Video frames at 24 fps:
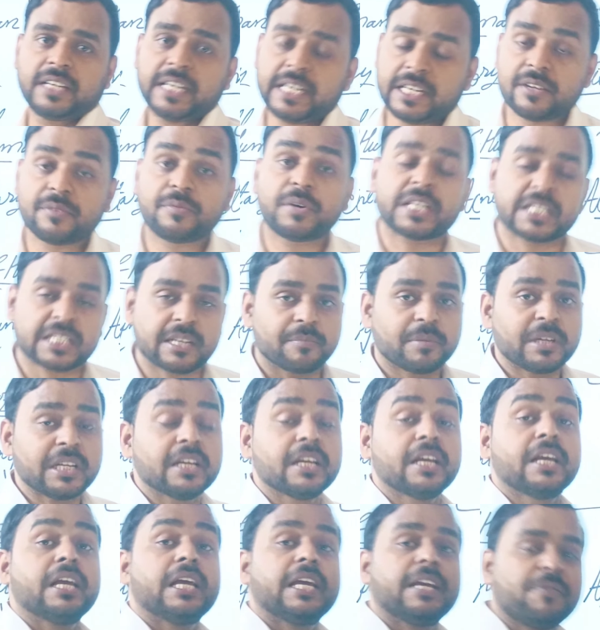right? For example,
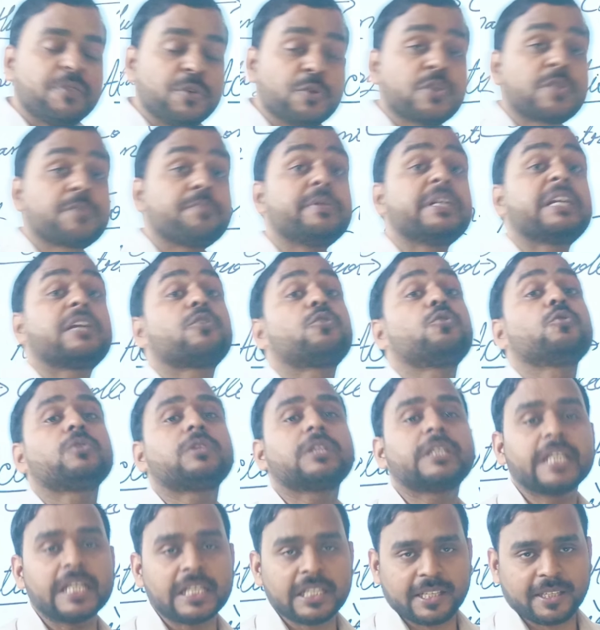if you speak
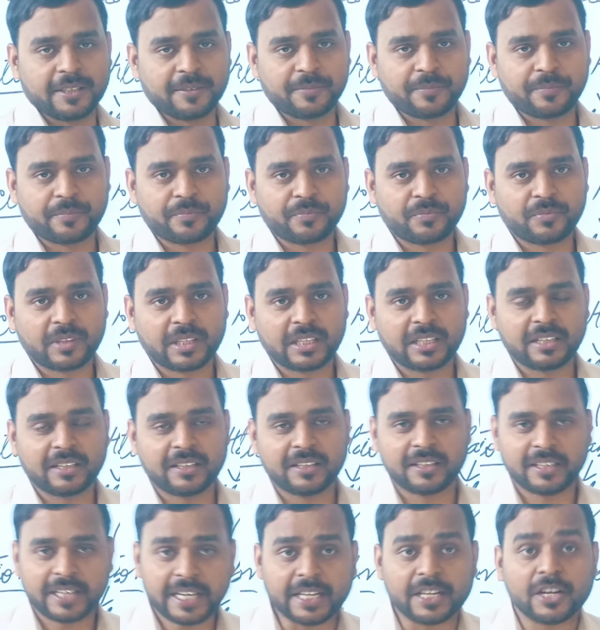truth daily,
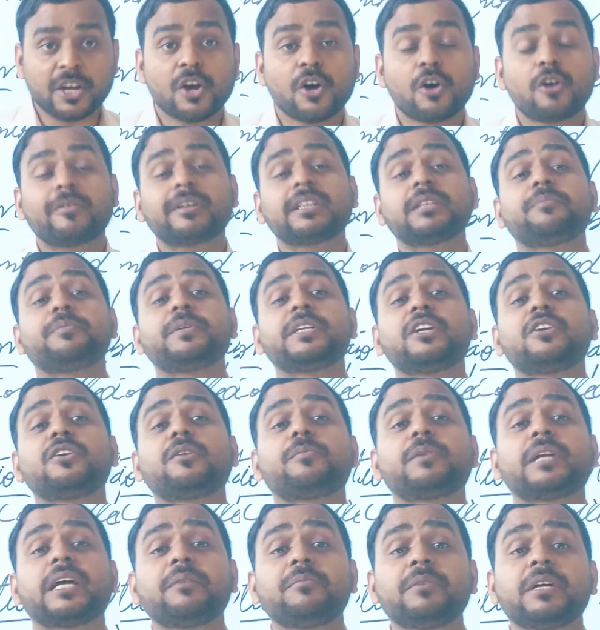right, over the period
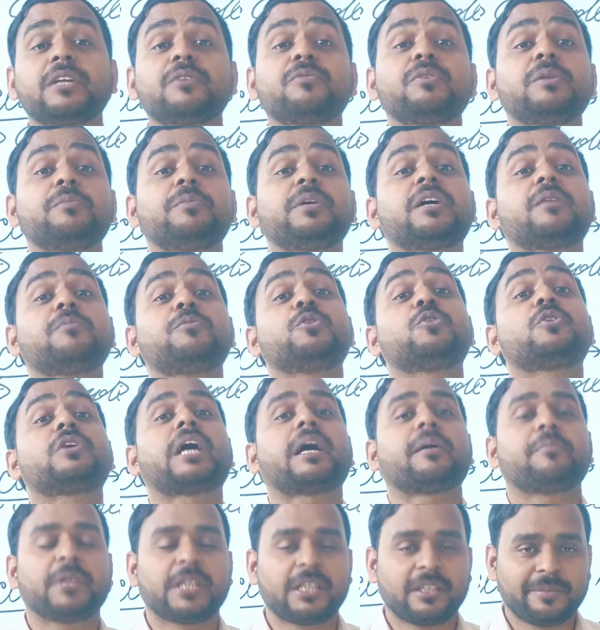of time it will become
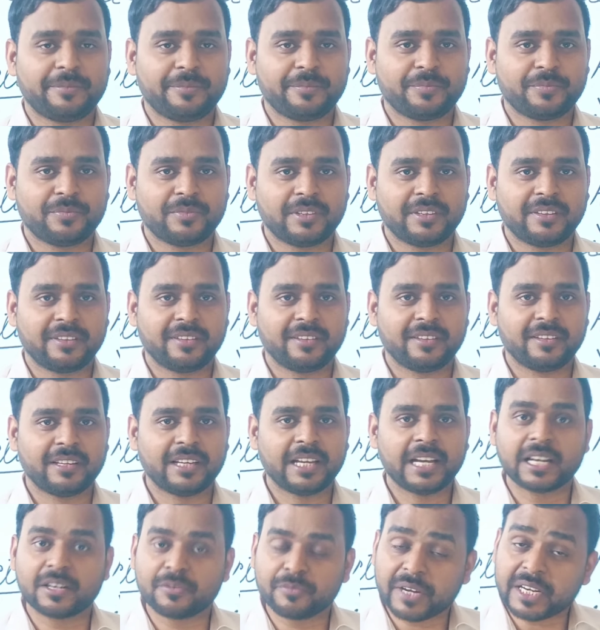your habit,
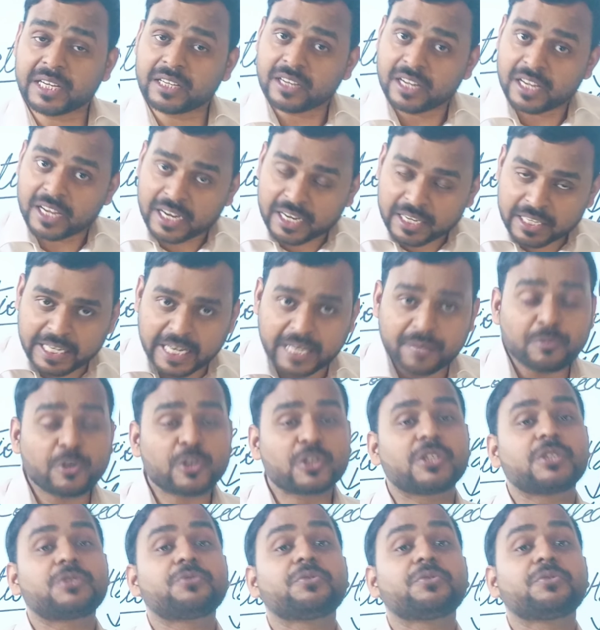and when time or